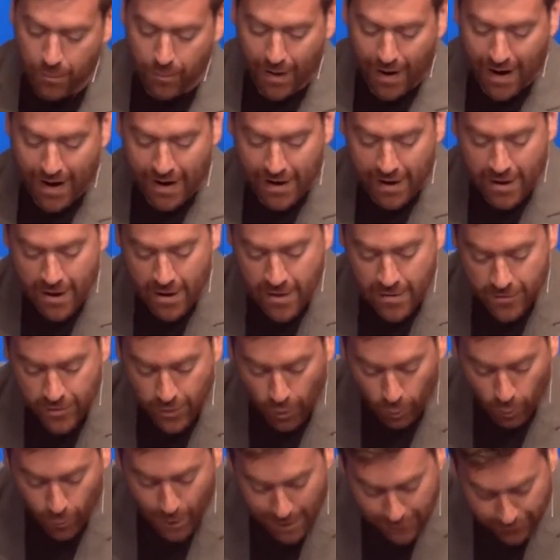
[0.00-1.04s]
by the
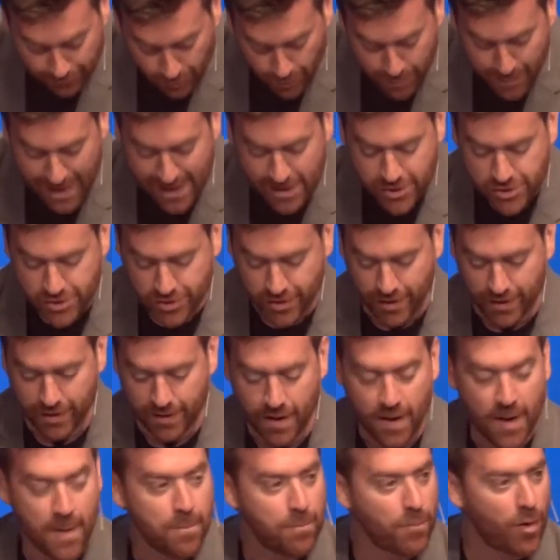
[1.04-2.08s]
Reformation,
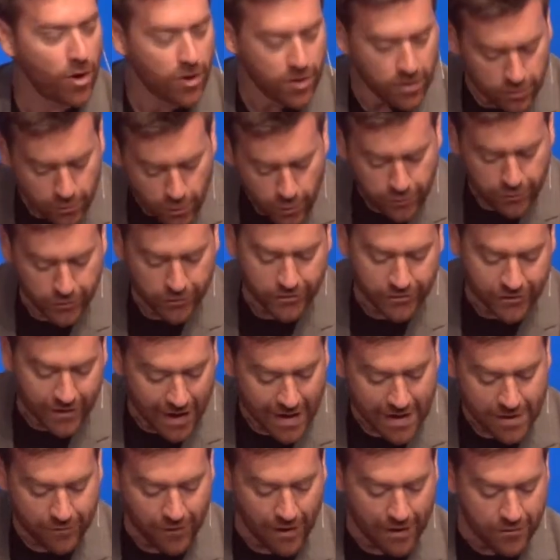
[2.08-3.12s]
Martin Luther's
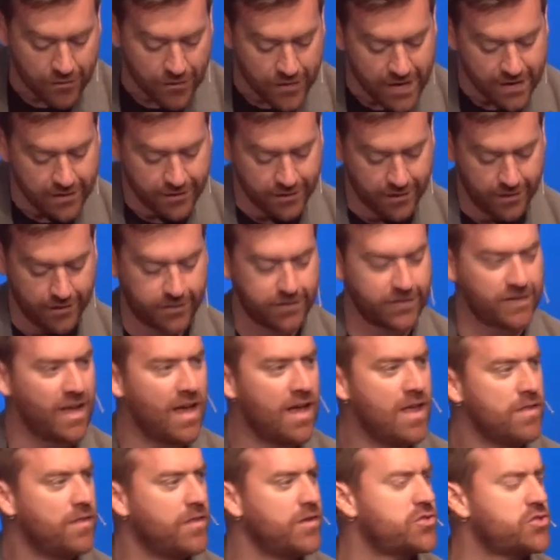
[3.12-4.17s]
95 Theses,
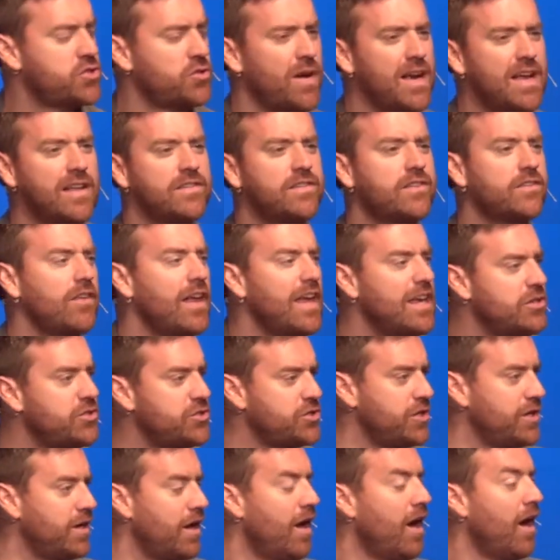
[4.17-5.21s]
the
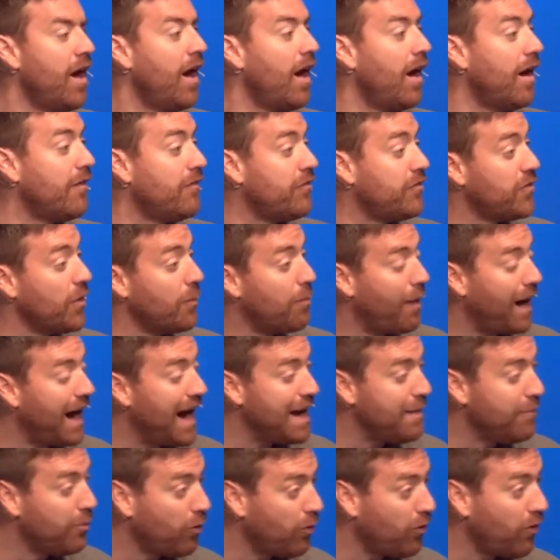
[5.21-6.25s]
translation of the
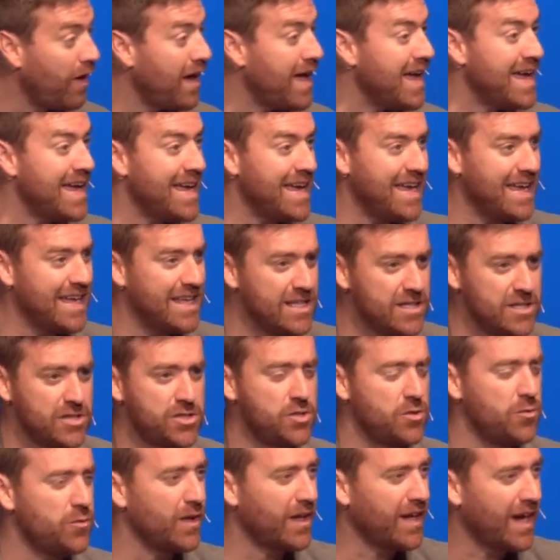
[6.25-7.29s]
Bible
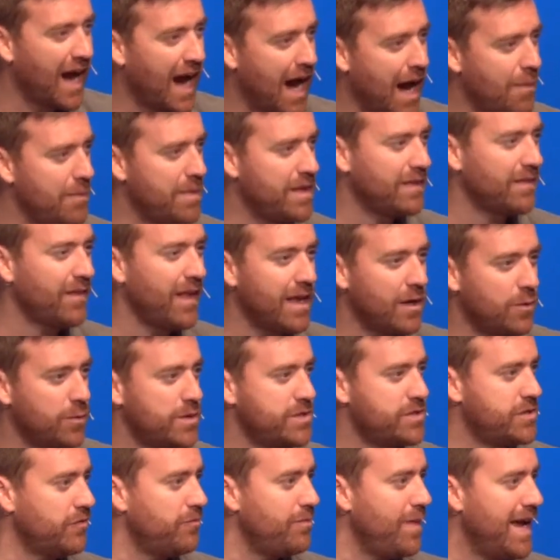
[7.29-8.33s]
into the common
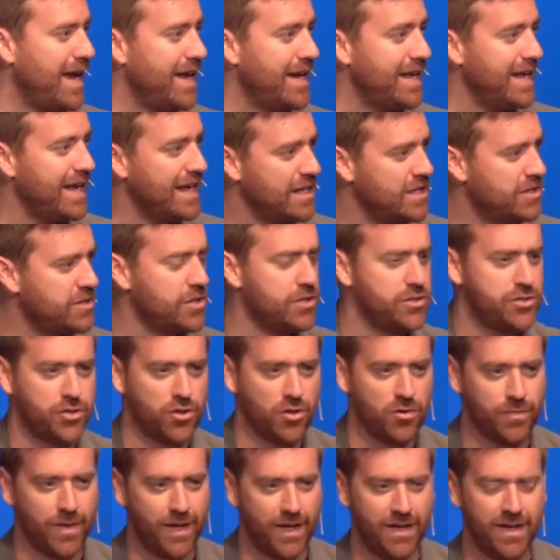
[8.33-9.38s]
language of man, into
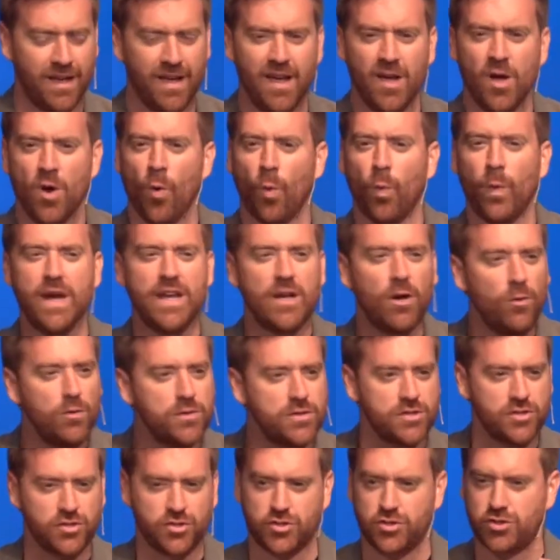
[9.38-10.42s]
German. We don't
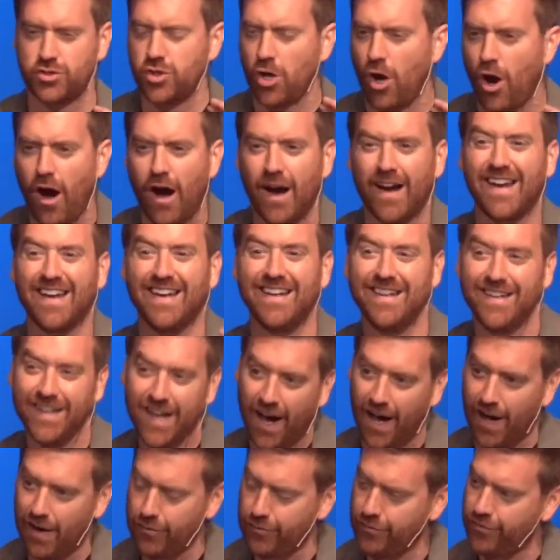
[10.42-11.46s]
talk
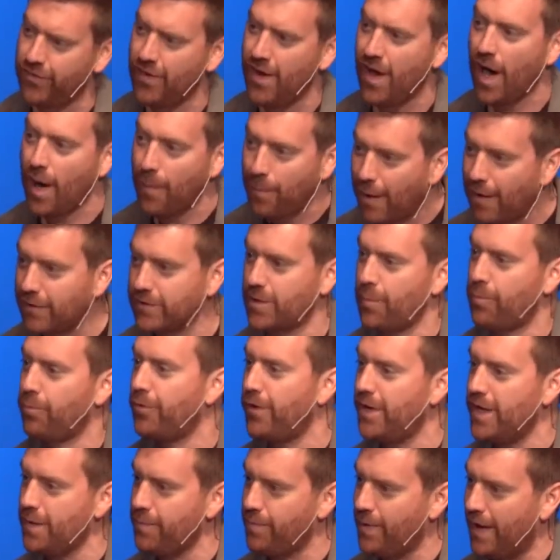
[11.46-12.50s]
enough about the
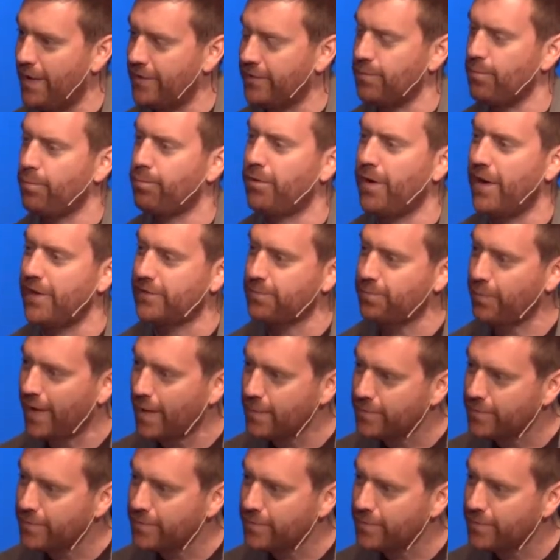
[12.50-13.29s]
printing press, but I'm